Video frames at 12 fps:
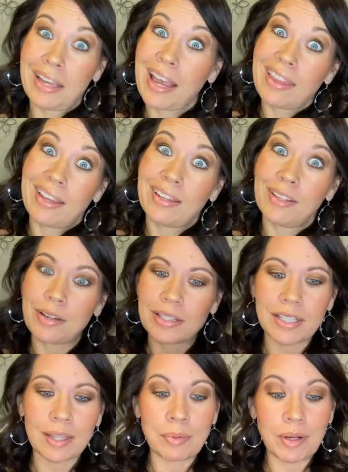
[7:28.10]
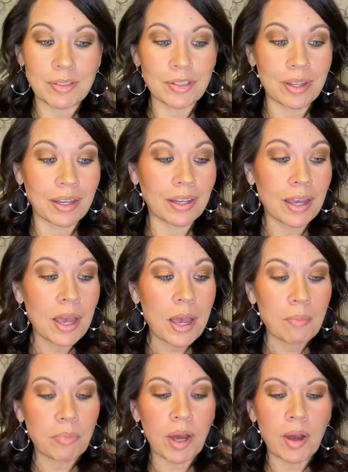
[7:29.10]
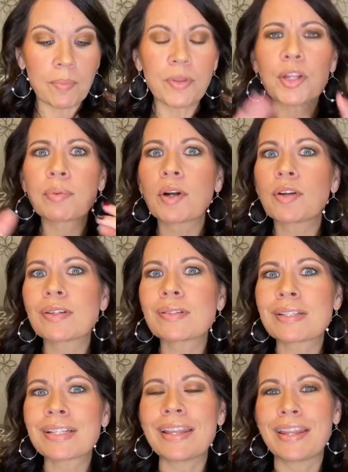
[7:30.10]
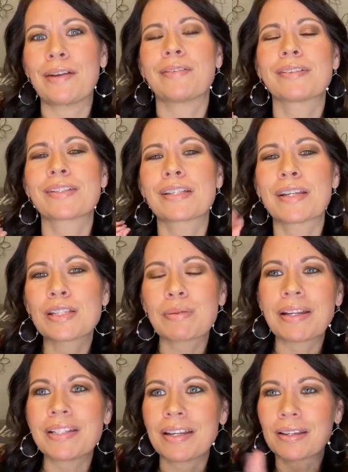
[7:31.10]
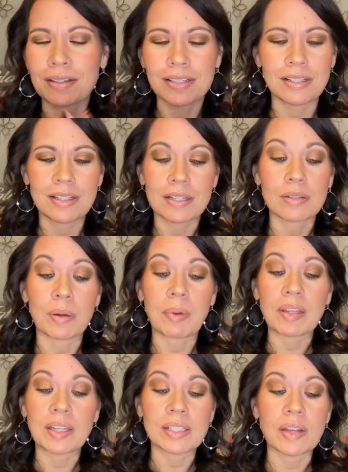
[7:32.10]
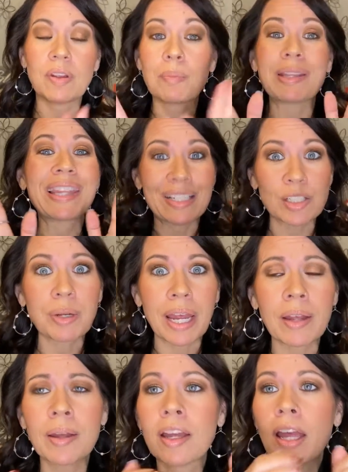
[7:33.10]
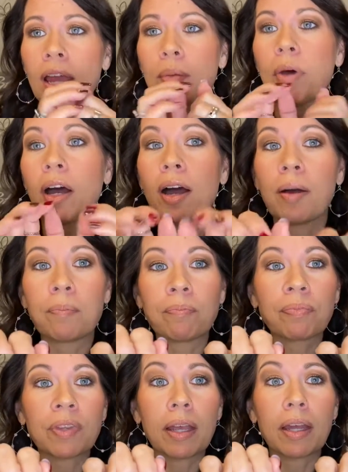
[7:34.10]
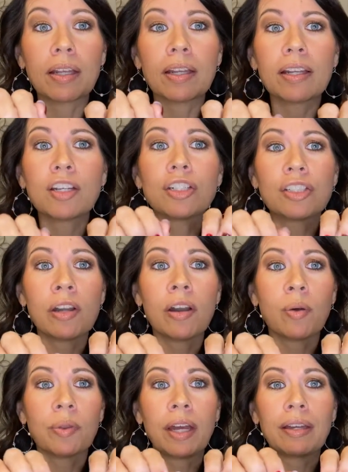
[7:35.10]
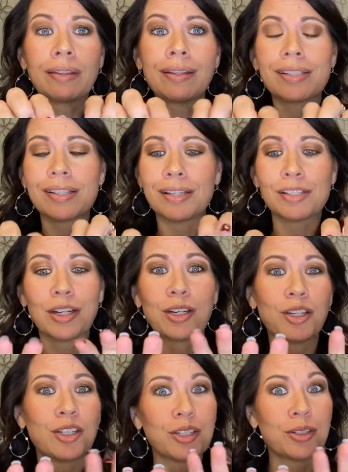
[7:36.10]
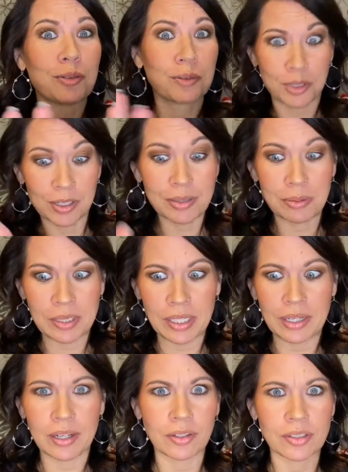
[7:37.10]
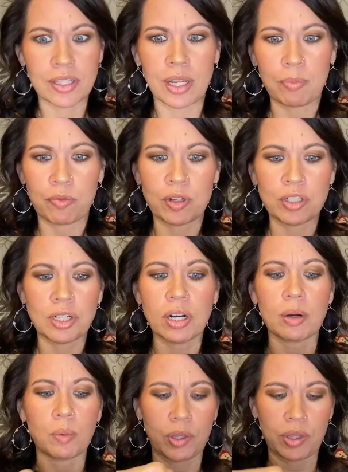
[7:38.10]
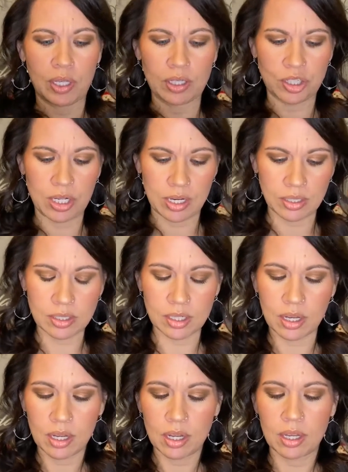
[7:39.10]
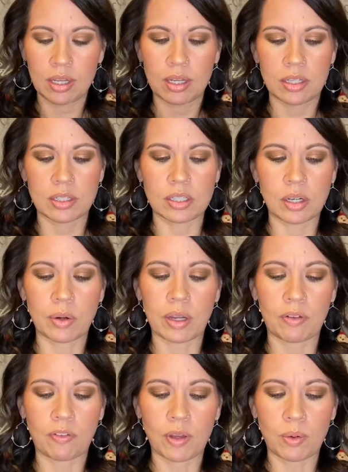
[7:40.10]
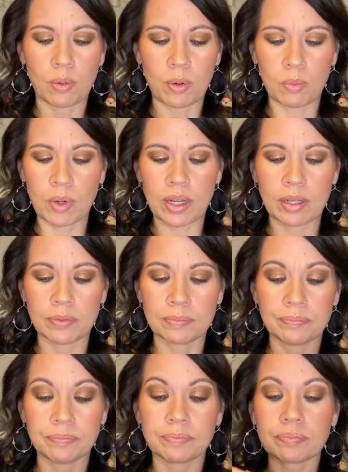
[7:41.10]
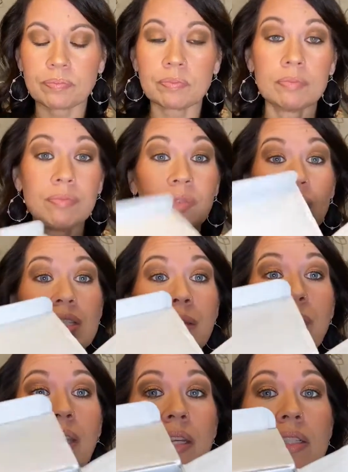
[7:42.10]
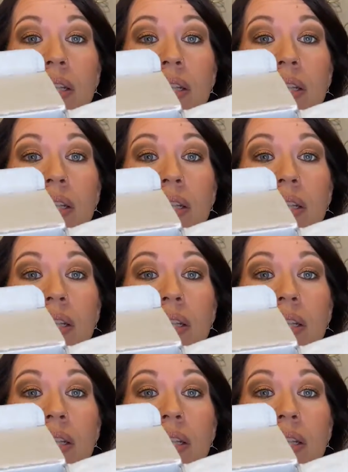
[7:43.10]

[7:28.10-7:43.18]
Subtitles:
You guys can let me know what you think. But a little more Christmassy than I was expecting since it's right by Thanksgiving, but that's okay. But good to know that this is like a good Christmassy color scheme for sure with these shades. So if you want something that's